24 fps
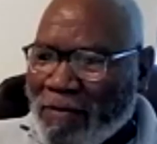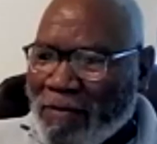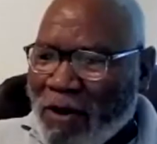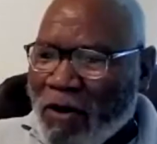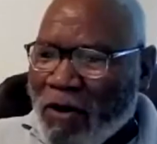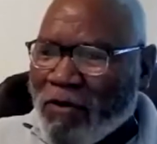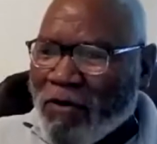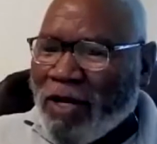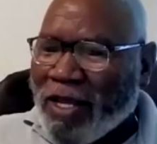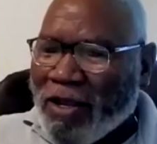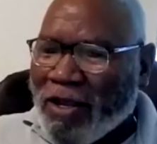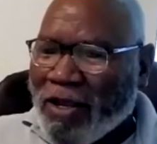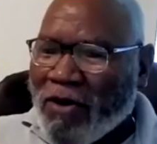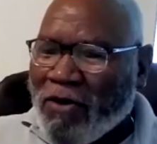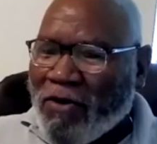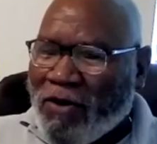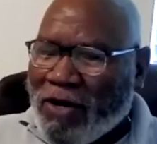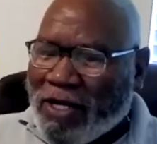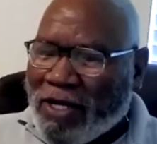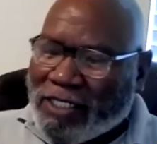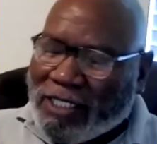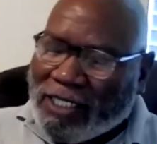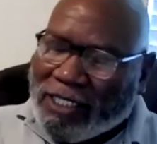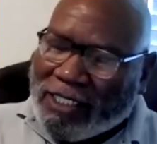am only
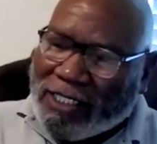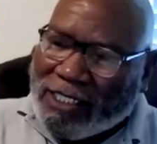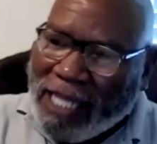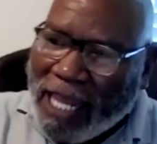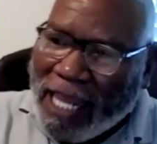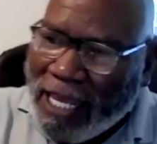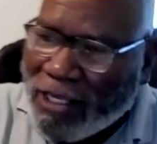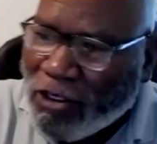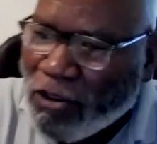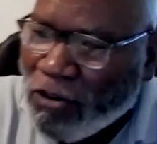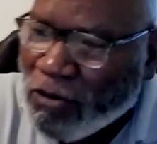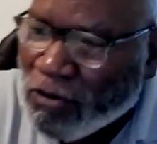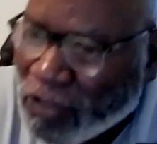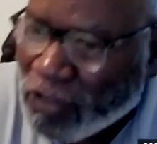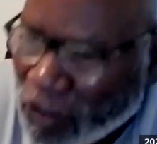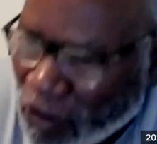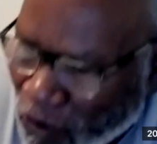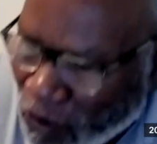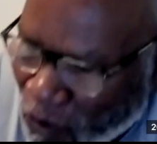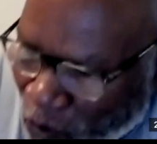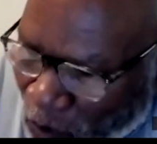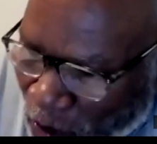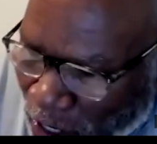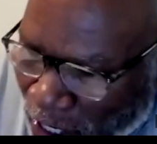going to take you
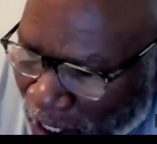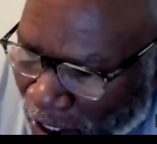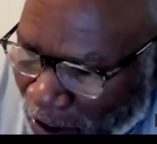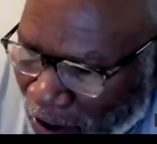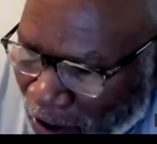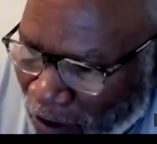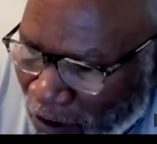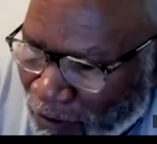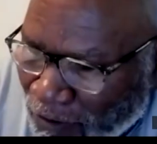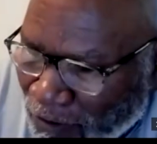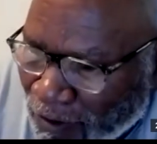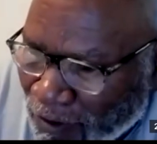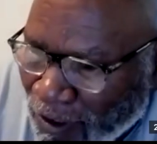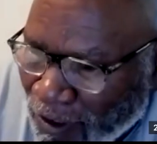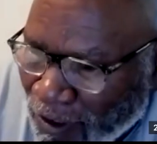to the well